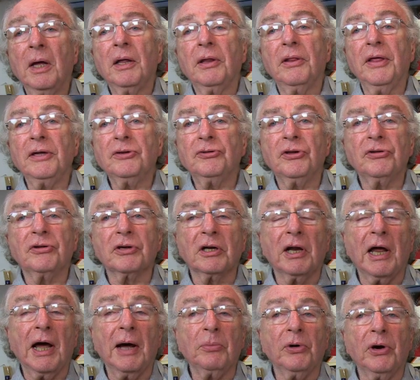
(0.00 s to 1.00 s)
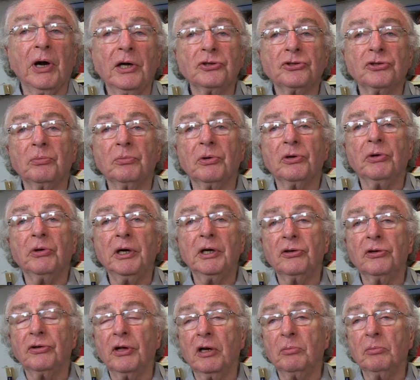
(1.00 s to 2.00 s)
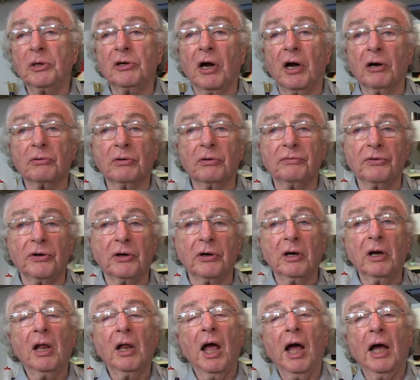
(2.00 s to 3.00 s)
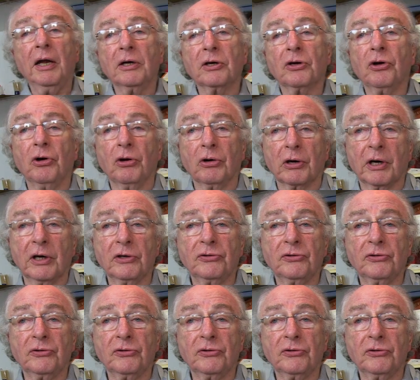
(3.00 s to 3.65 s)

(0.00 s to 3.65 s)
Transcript: This is a collaboration between a cinematographer and a cook.